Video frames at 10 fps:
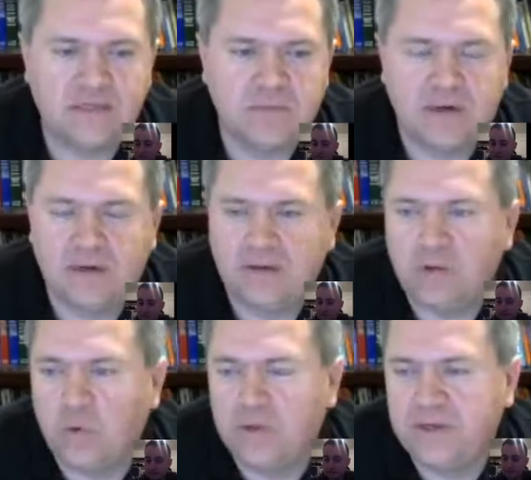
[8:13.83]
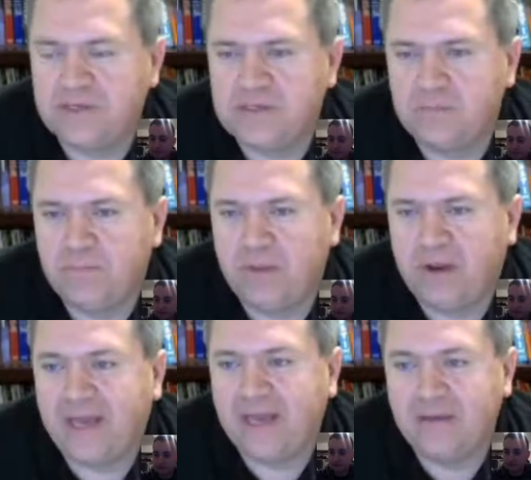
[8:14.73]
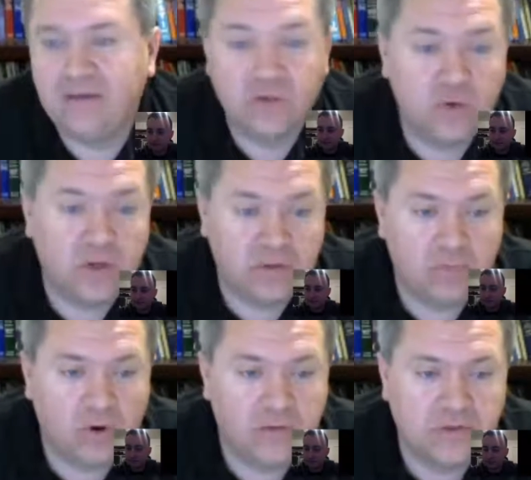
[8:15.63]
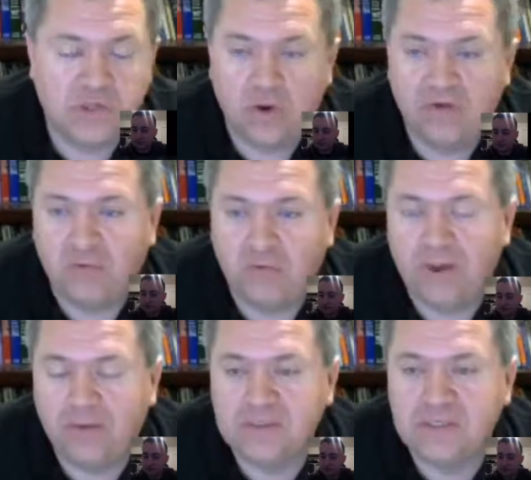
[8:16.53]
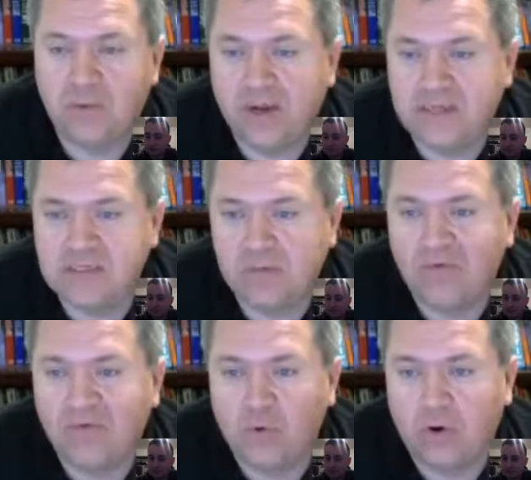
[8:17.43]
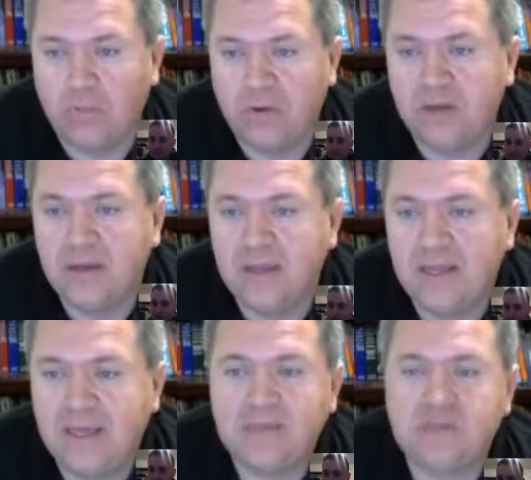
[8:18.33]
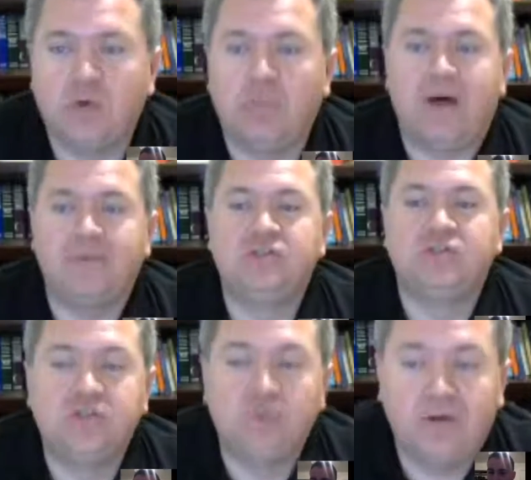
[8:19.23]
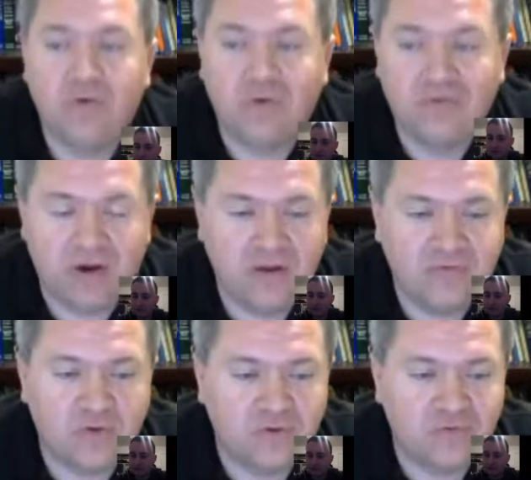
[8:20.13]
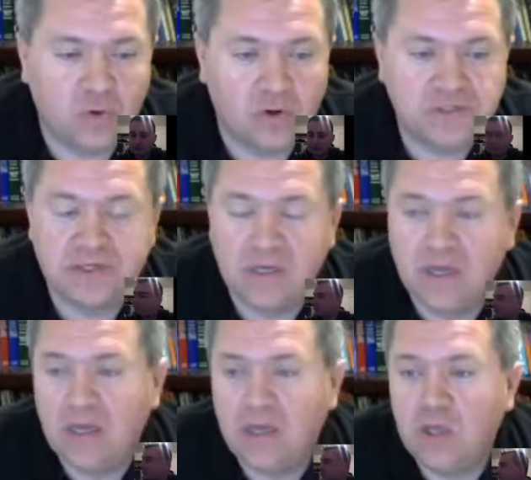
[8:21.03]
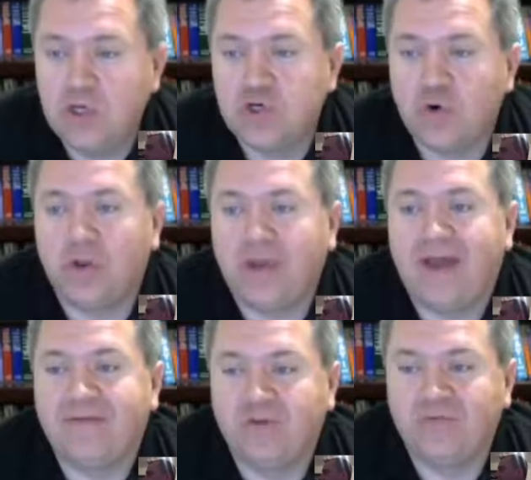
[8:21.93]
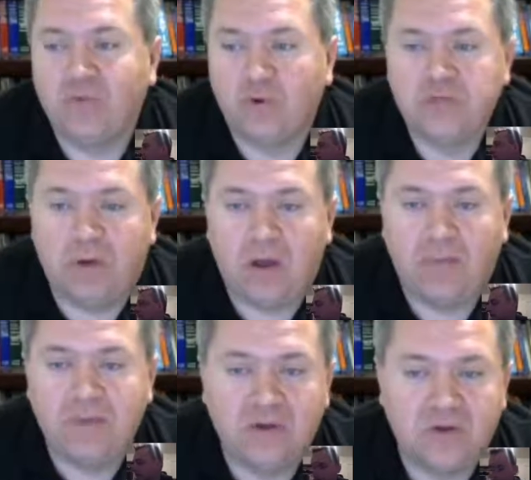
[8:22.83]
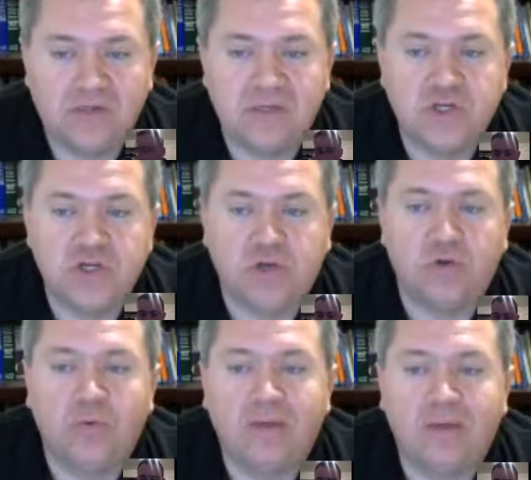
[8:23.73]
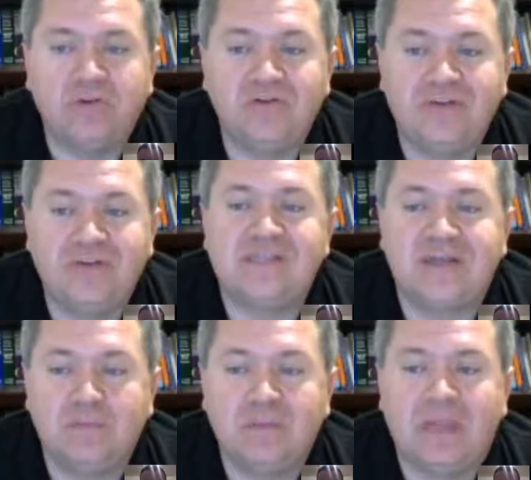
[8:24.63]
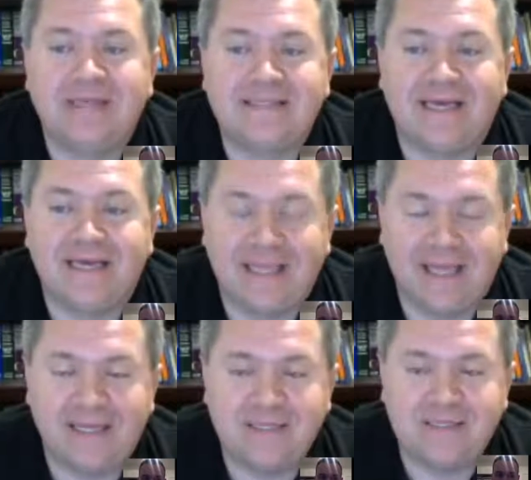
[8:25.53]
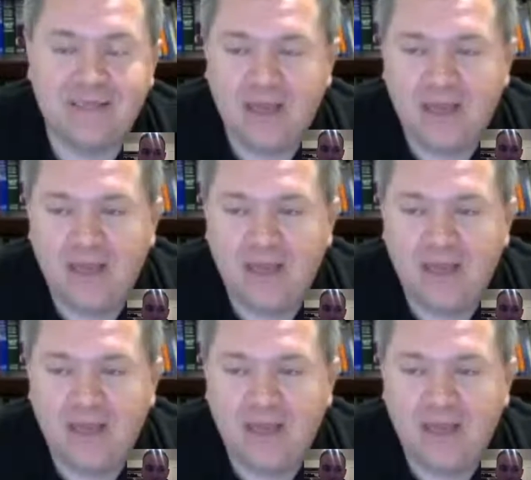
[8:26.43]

submitted in the quiz, but I can do it more in the story form. I was summarizing before, but so Bob and Susan went through a very difficult divorce. Shortly after the divorce, Bob began noticing the children were able to visit him less and less.